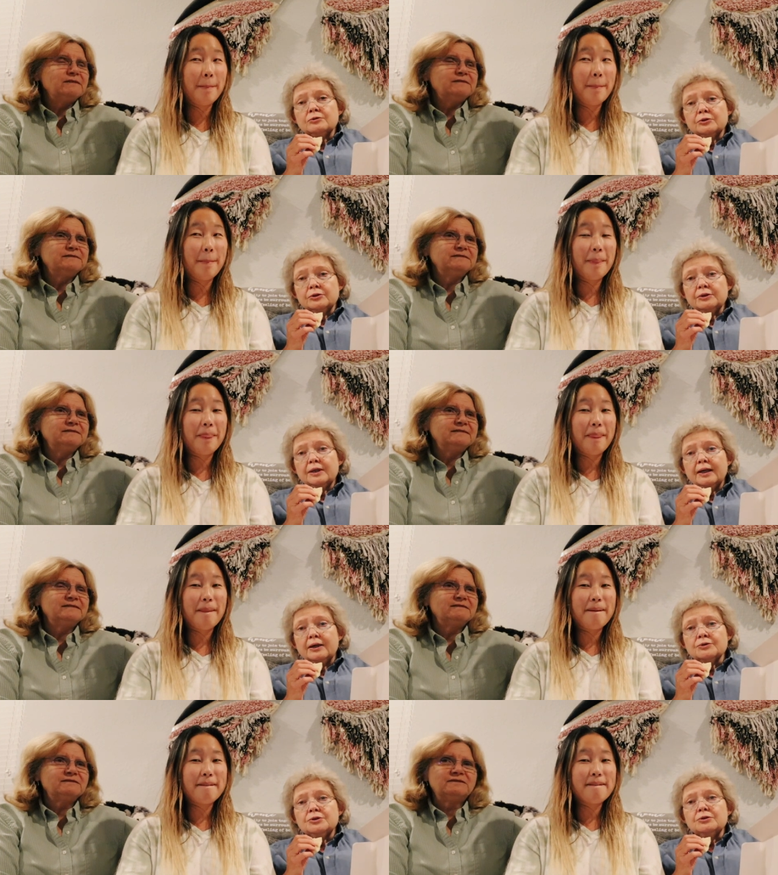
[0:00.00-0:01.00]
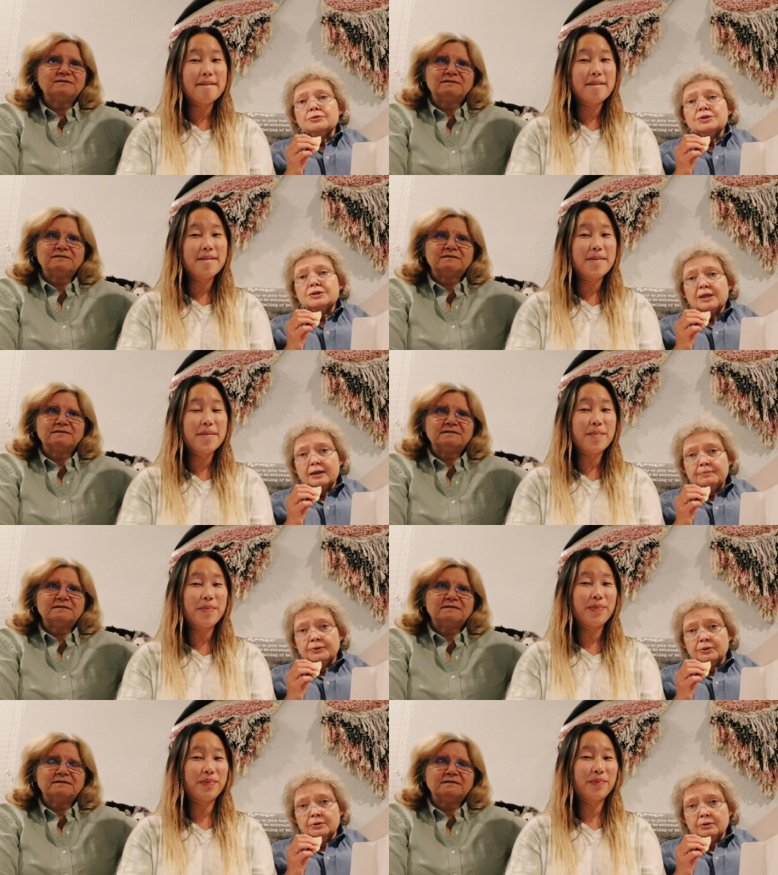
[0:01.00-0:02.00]
Speaker 1: learned how to
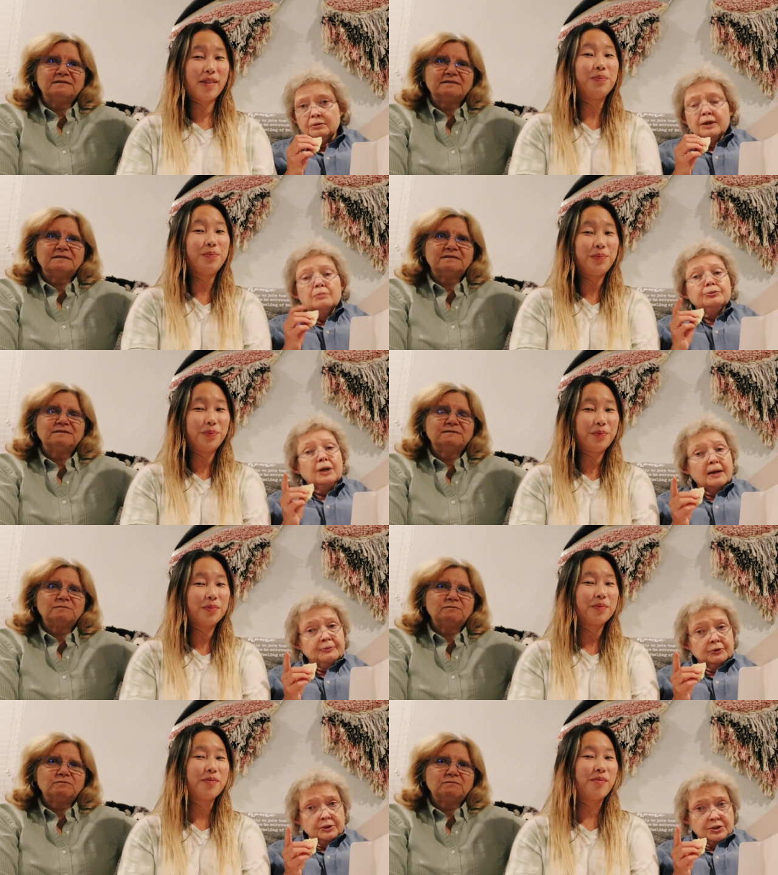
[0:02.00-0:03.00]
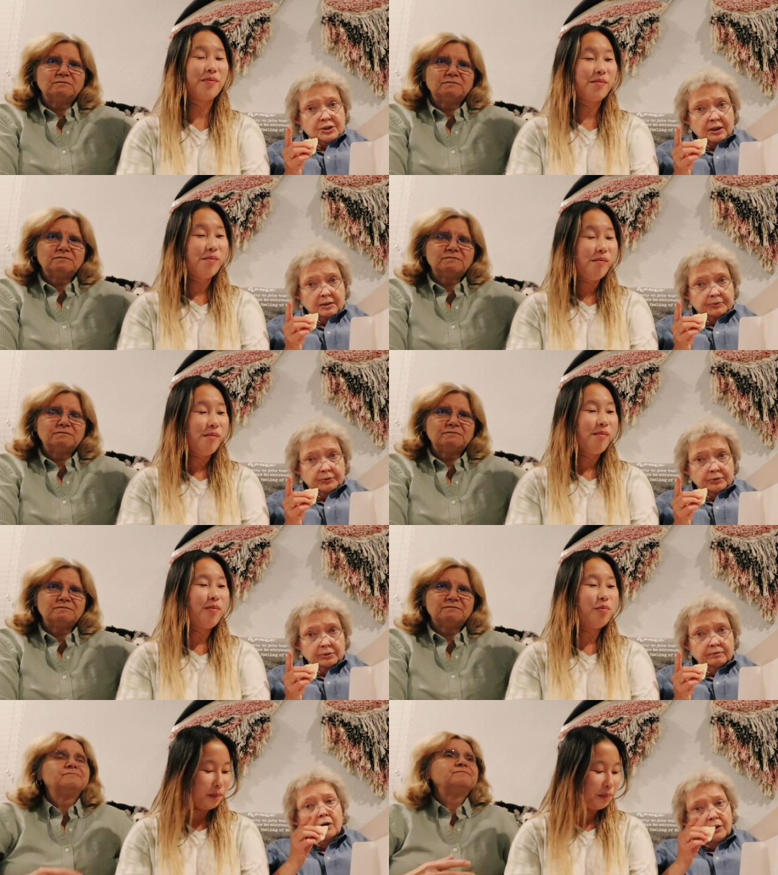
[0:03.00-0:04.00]
staple, mm-hmm. properly staple
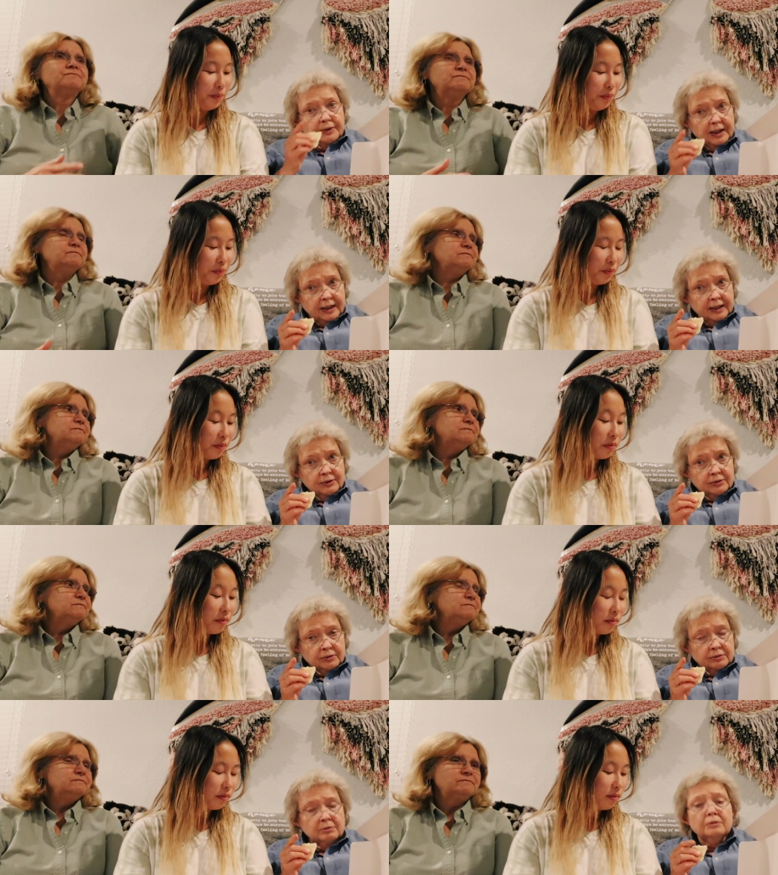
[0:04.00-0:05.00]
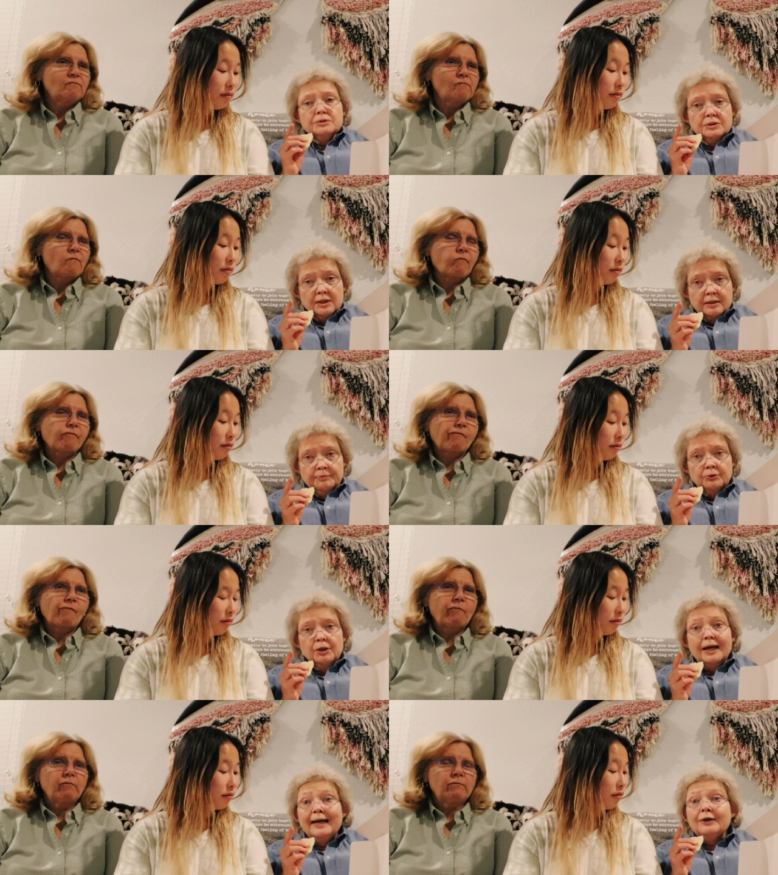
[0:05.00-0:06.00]
on the angle,
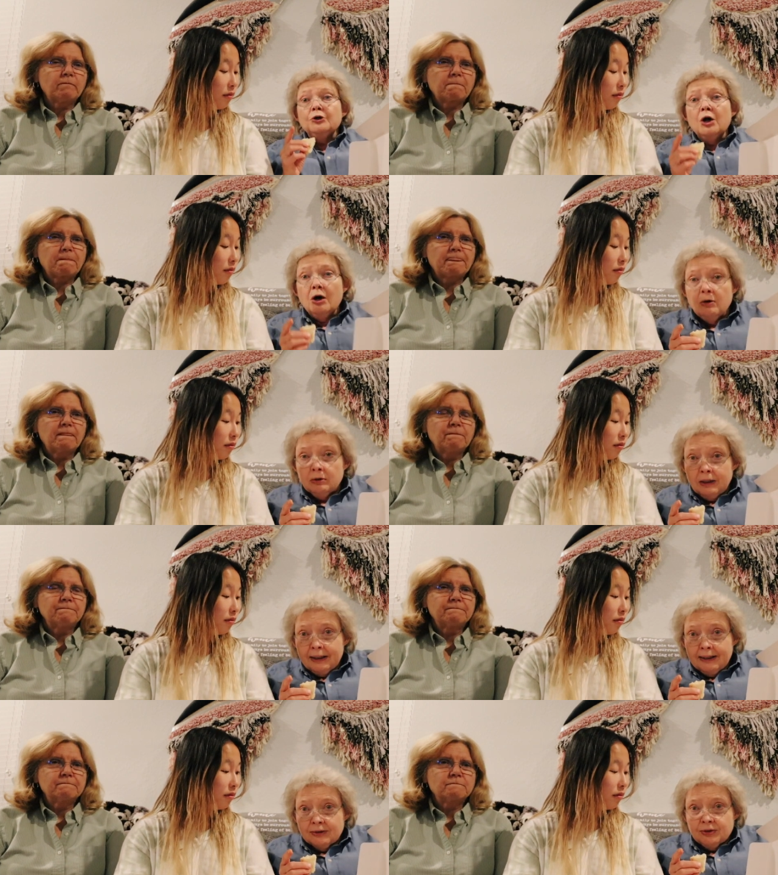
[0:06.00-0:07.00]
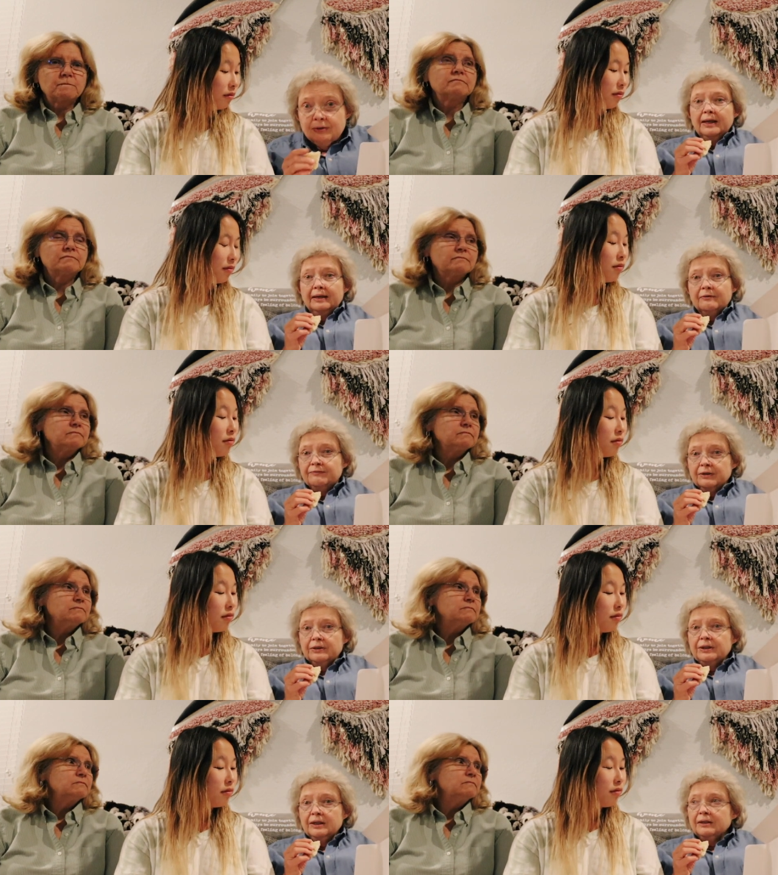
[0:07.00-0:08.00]
staple and collate at a
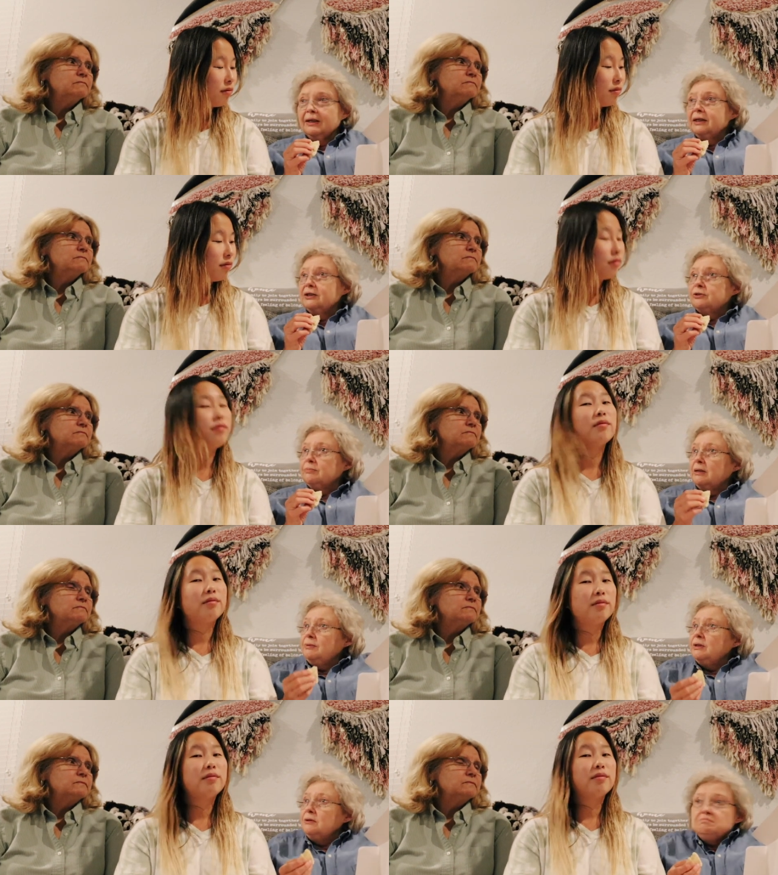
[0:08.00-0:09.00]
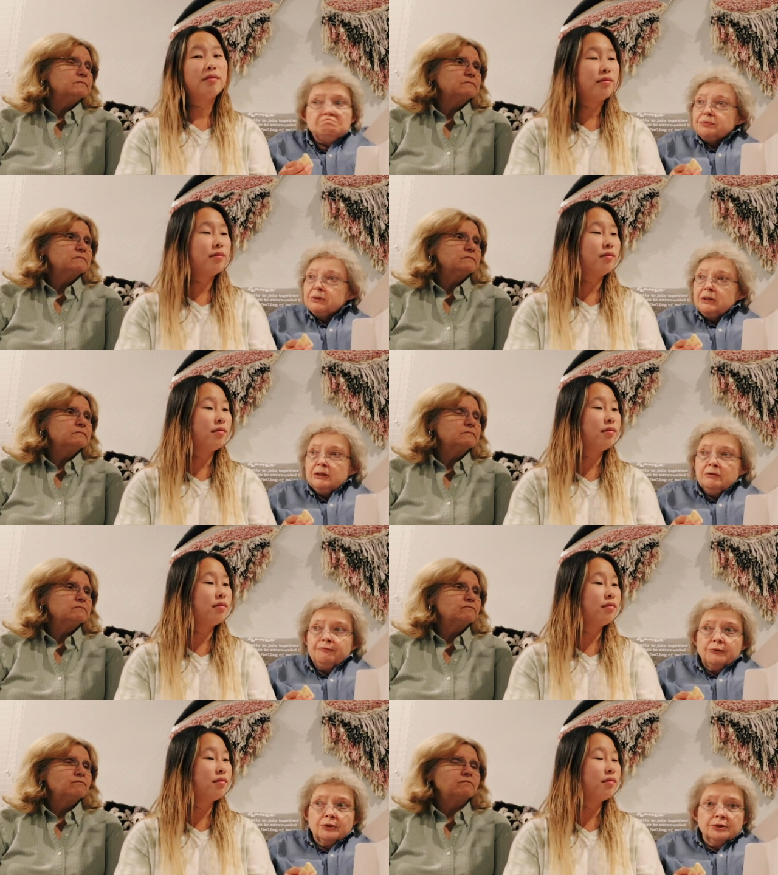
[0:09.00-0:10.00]
very young age, maybe three,
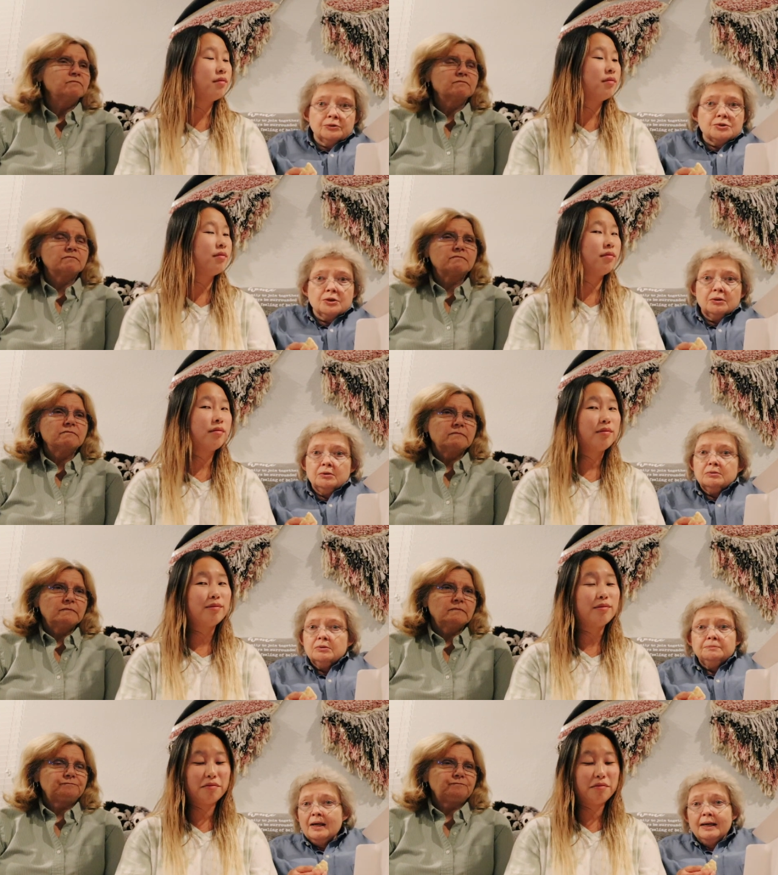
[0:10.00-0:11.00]
four years old.